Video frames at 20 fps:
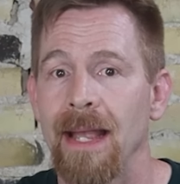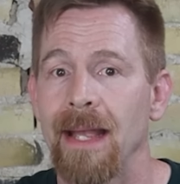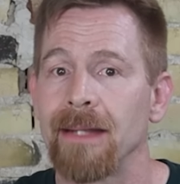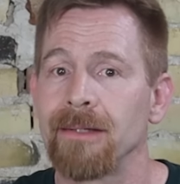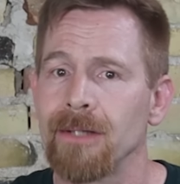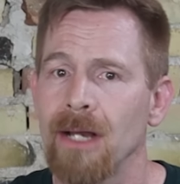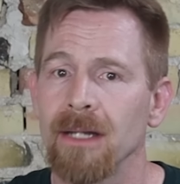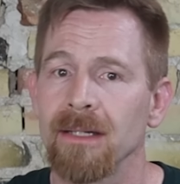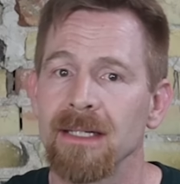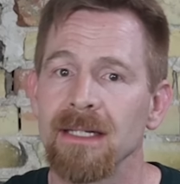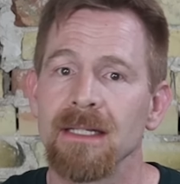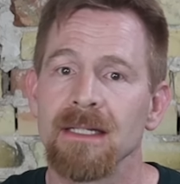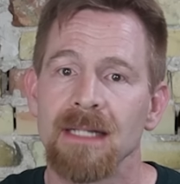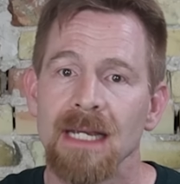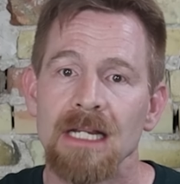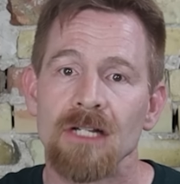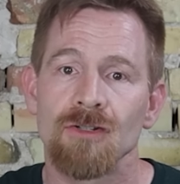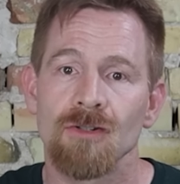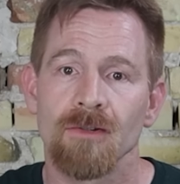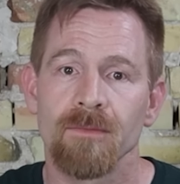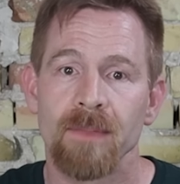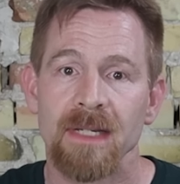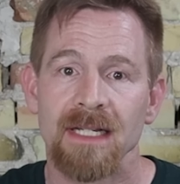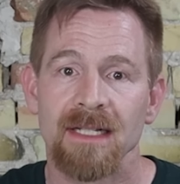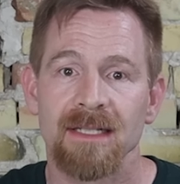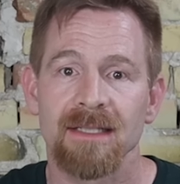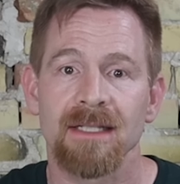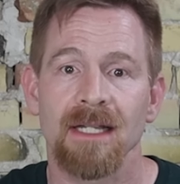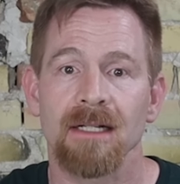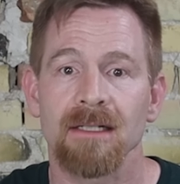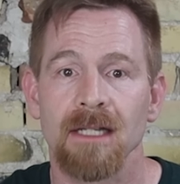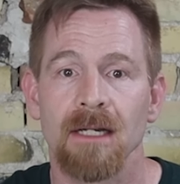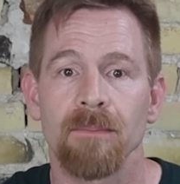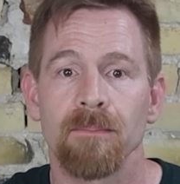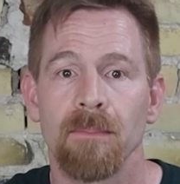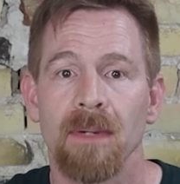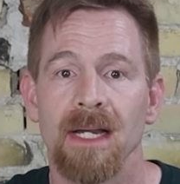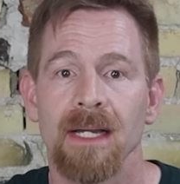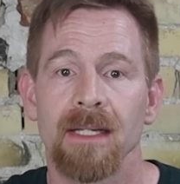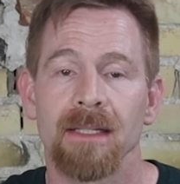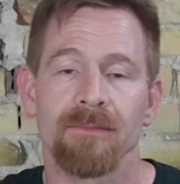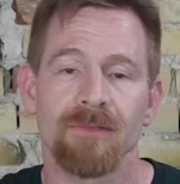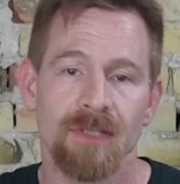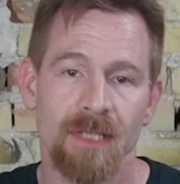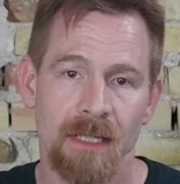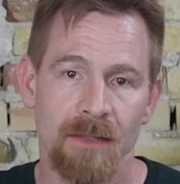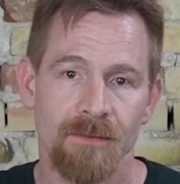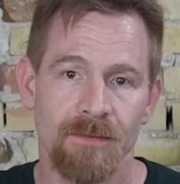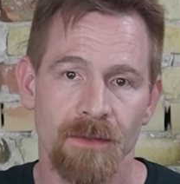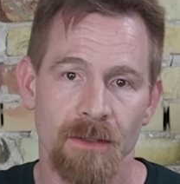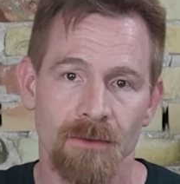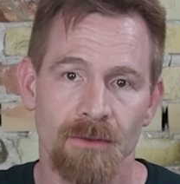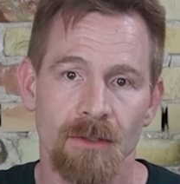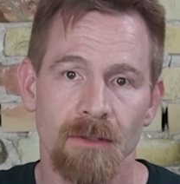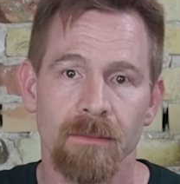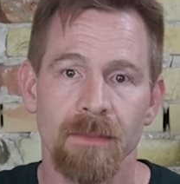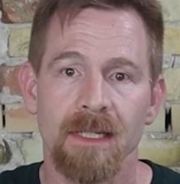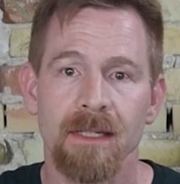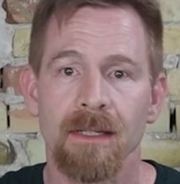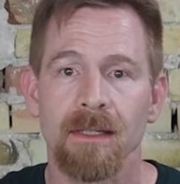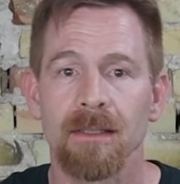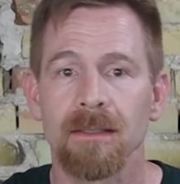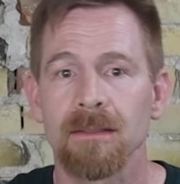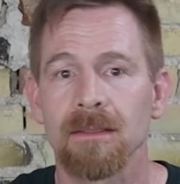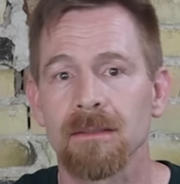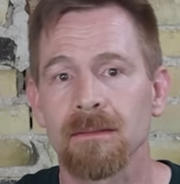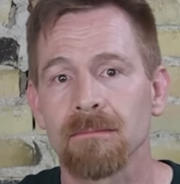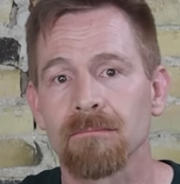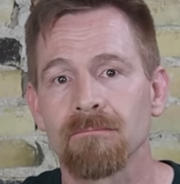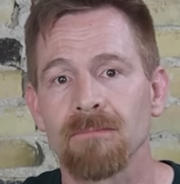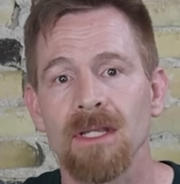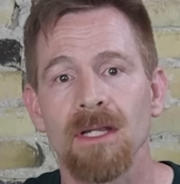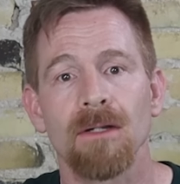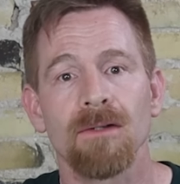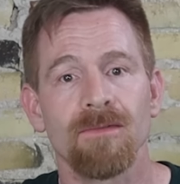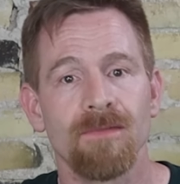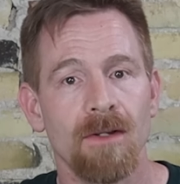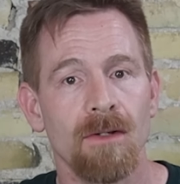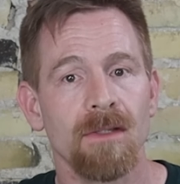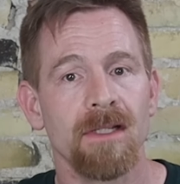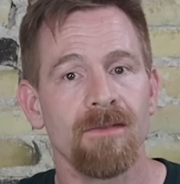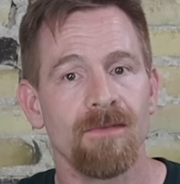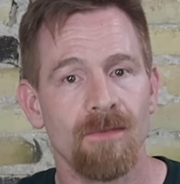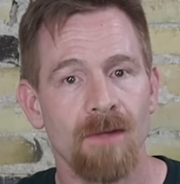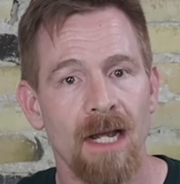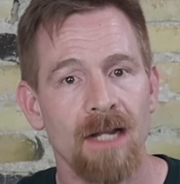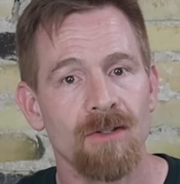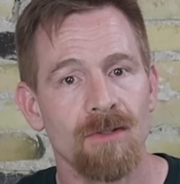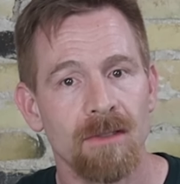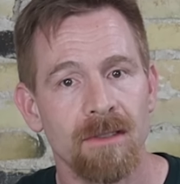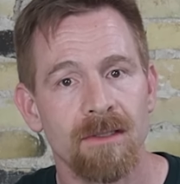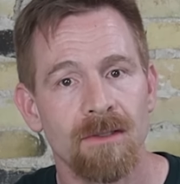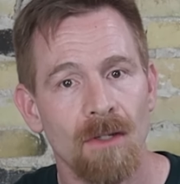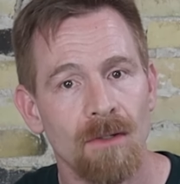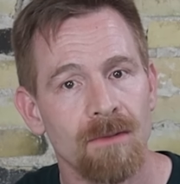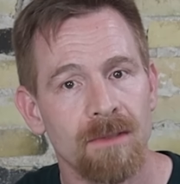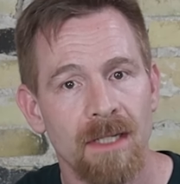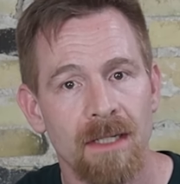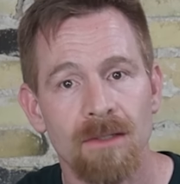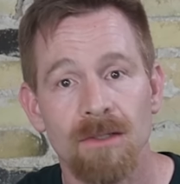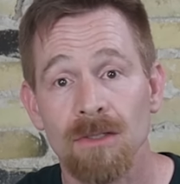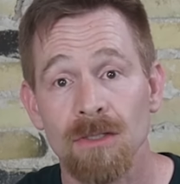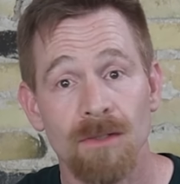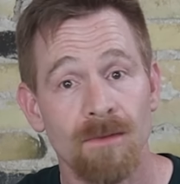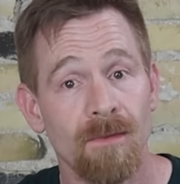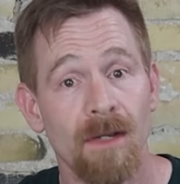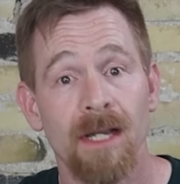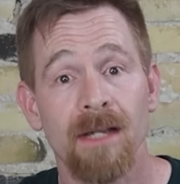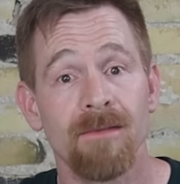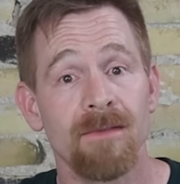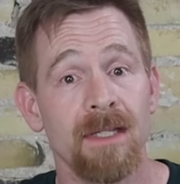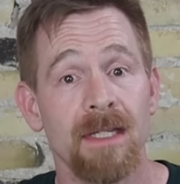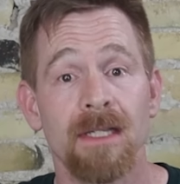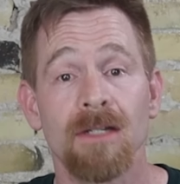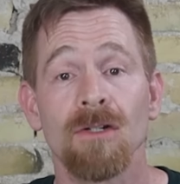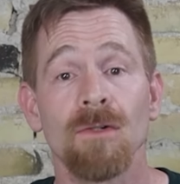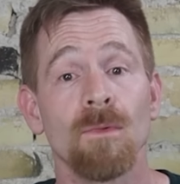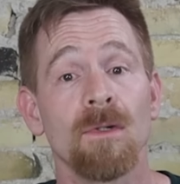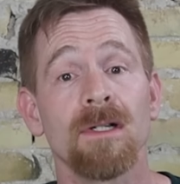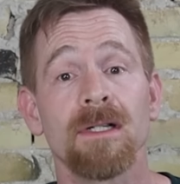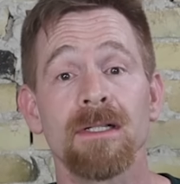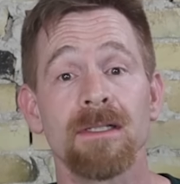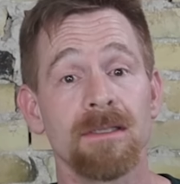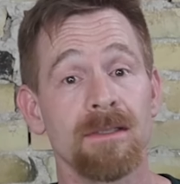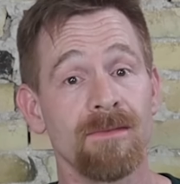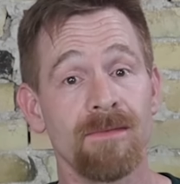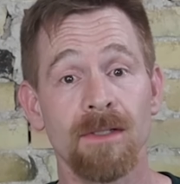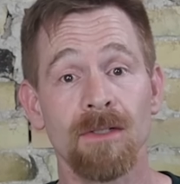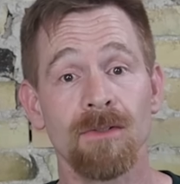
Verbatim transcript: and not in any danger of being sucked up by said filter because they are fairly fragile and don't tend to survive the inner workings of